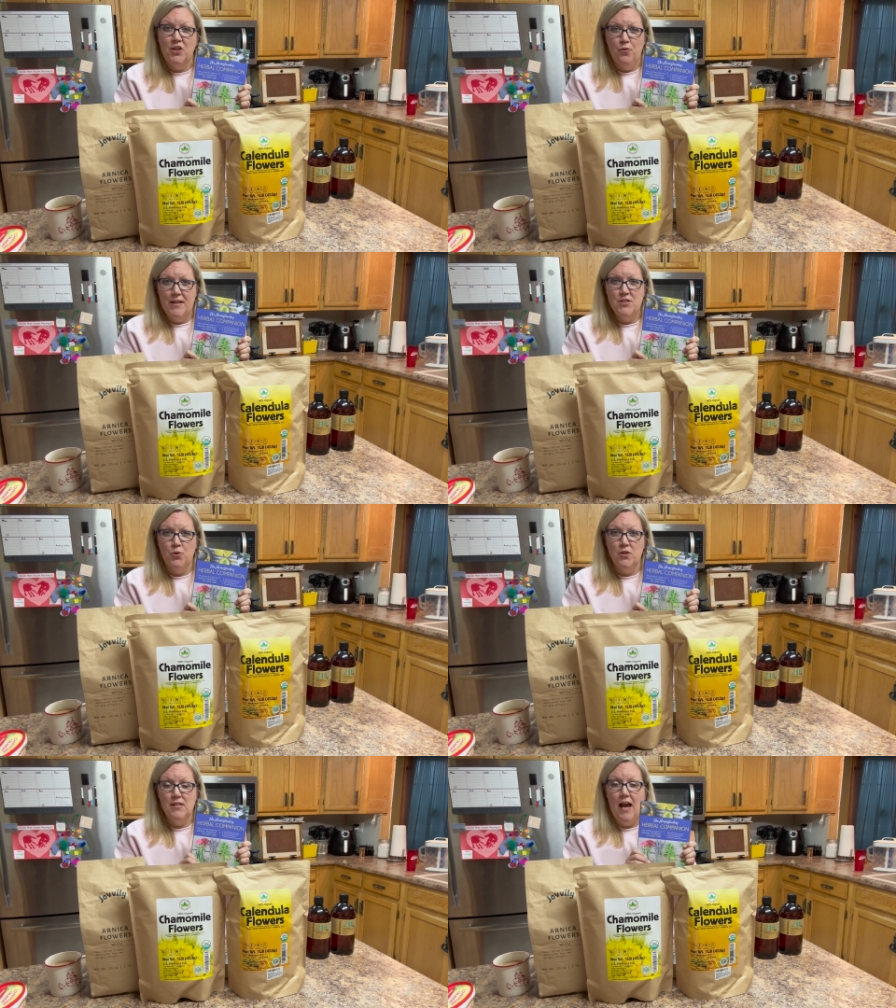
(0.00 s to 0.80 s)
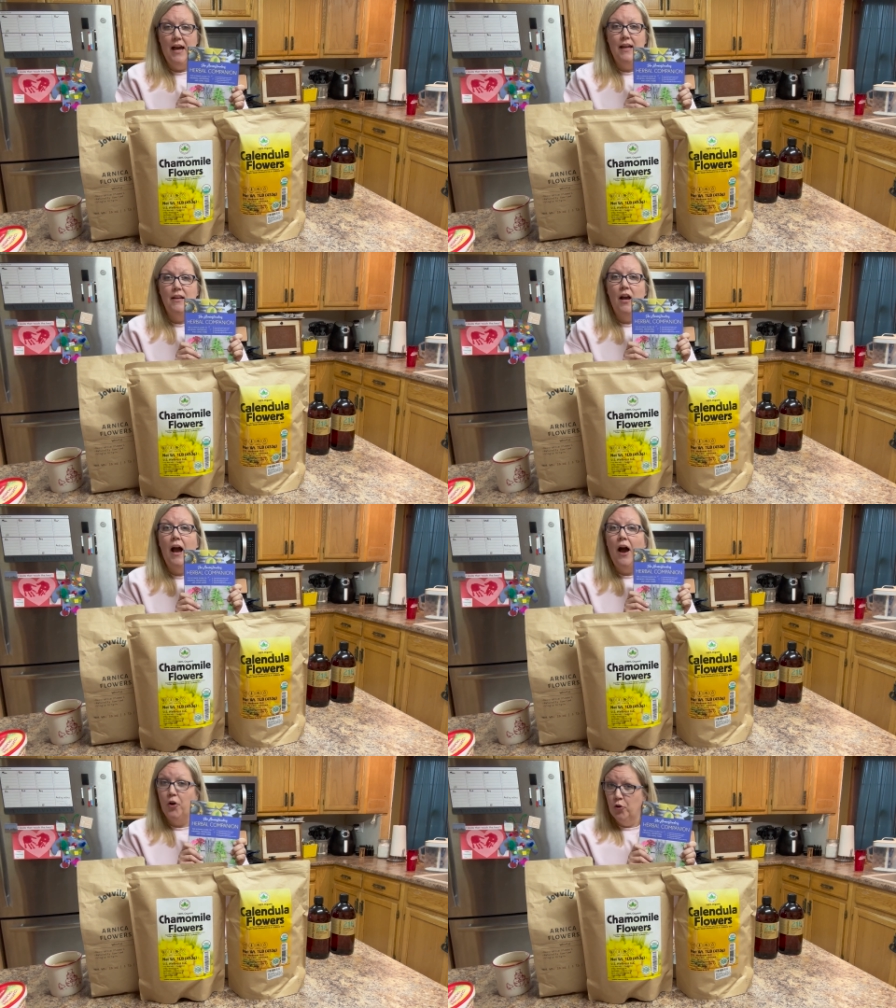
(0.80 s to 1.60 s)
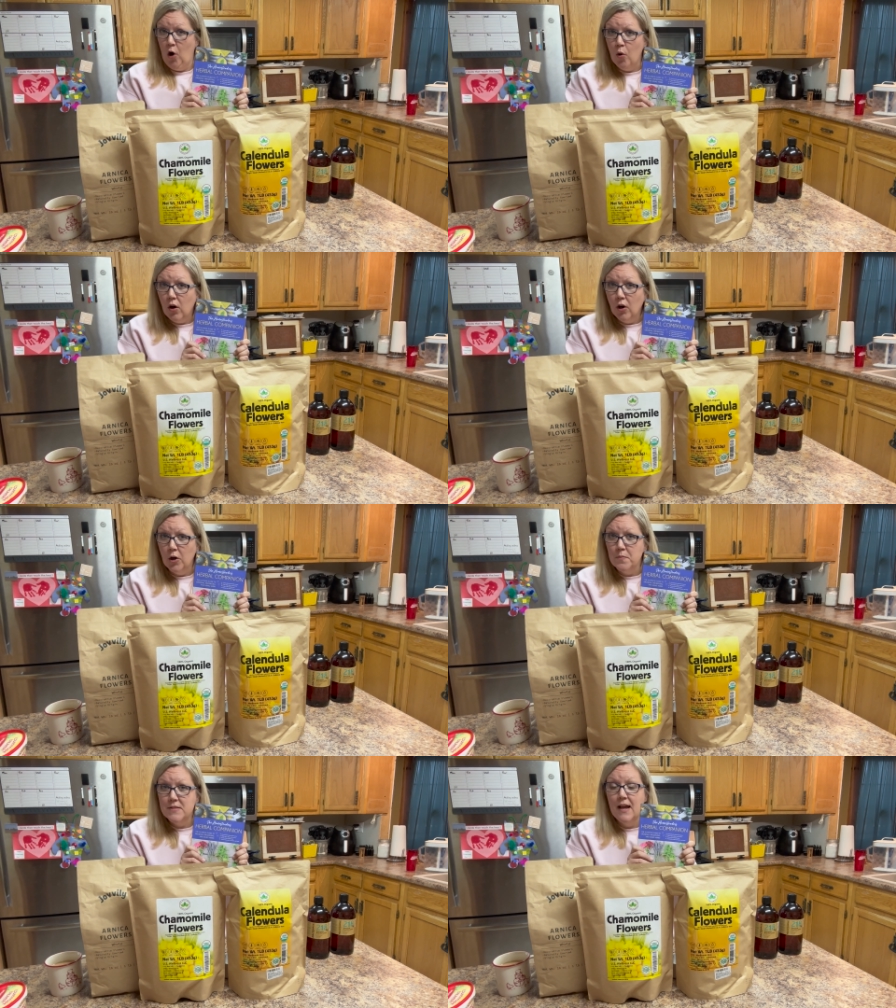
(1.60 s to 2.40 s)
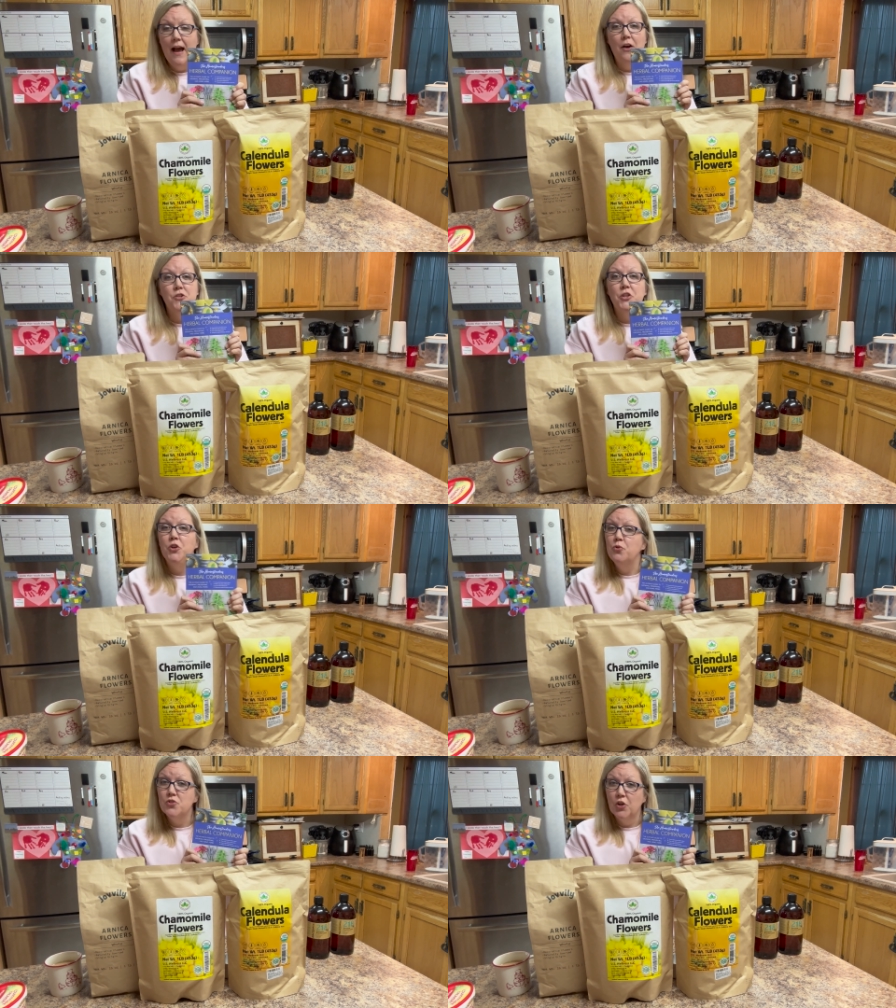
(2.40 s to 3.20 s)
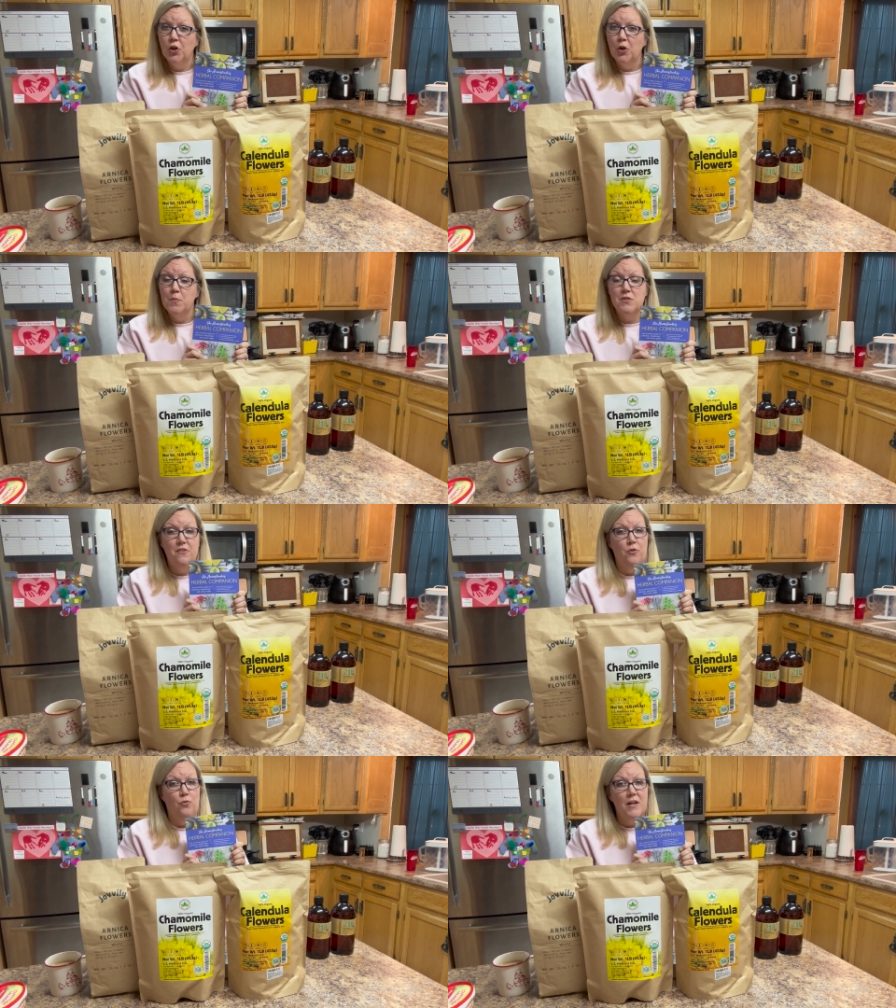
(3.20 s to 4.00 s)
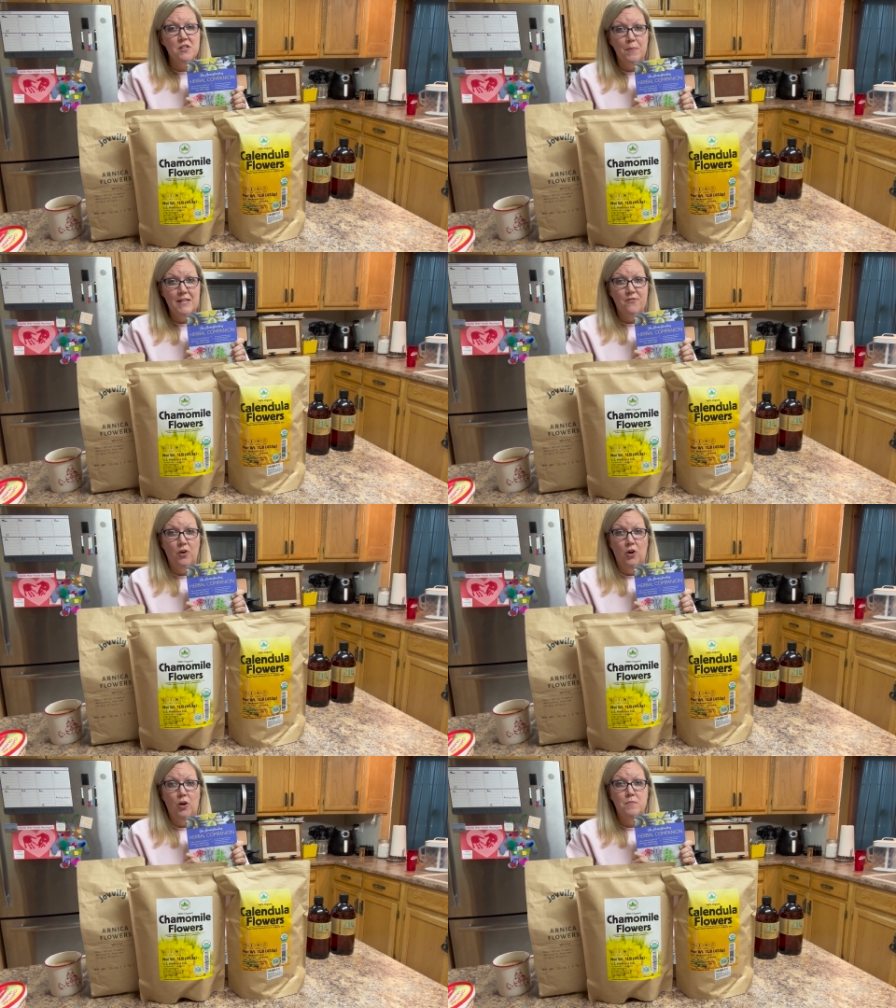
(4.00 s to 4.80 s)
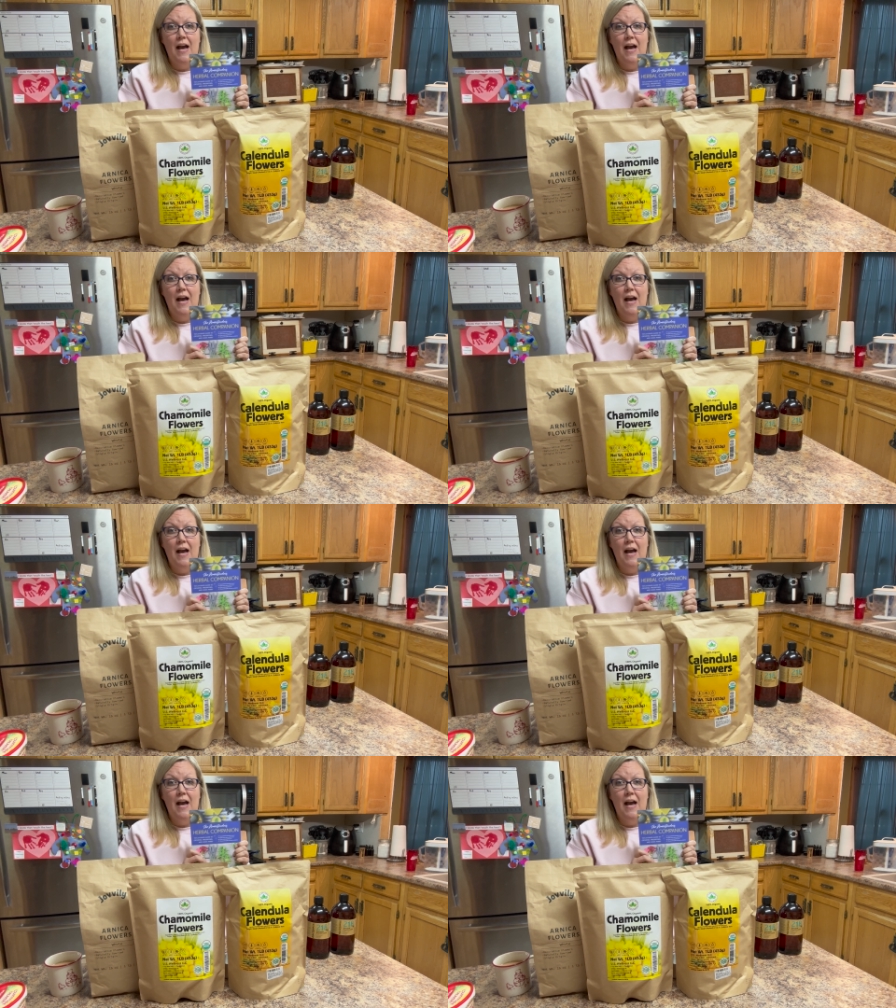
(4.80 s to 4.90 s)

resource on how to grow herbs, how to use herbs, different recipes for herbs.